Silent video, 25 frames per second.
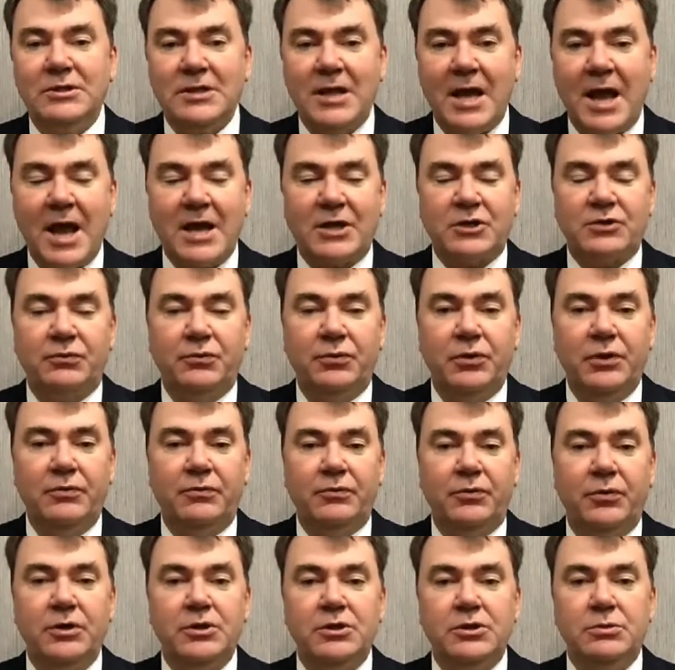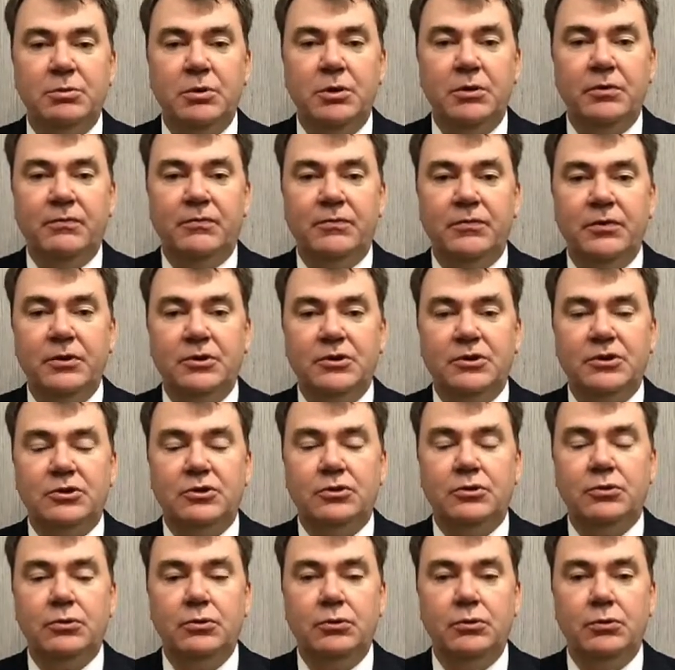tax-free fringe benefits
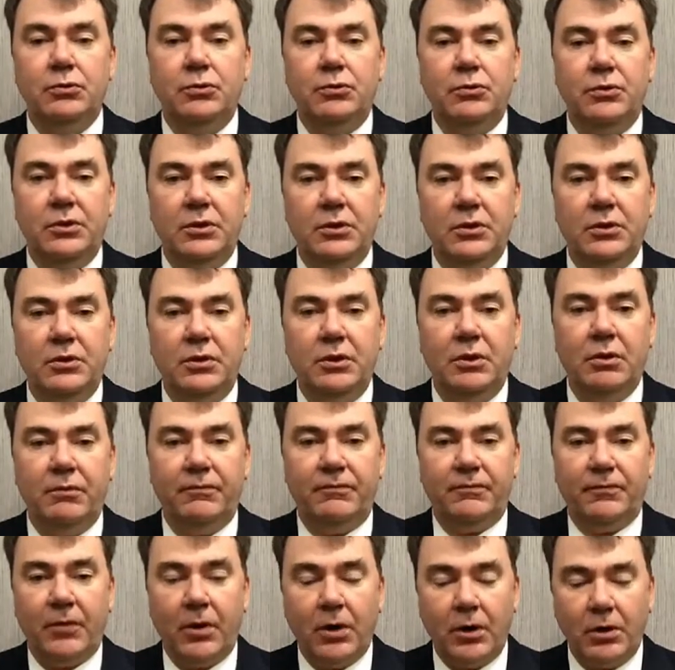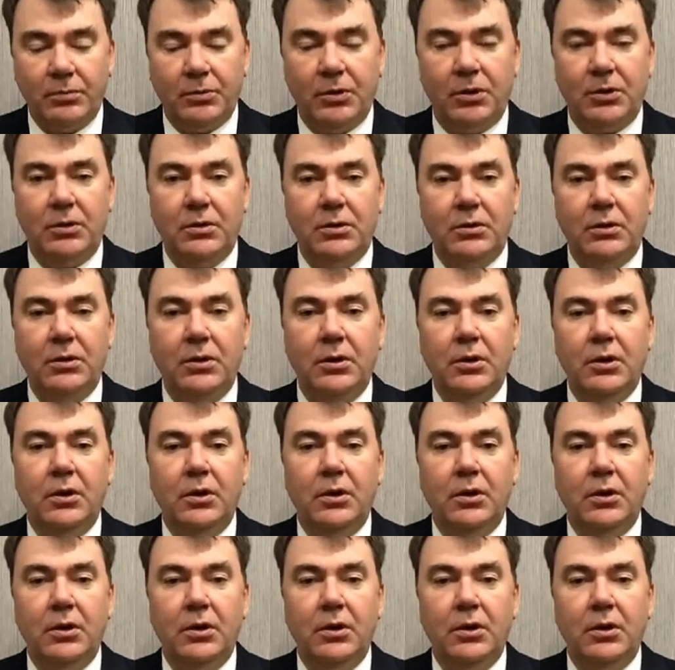to the farmer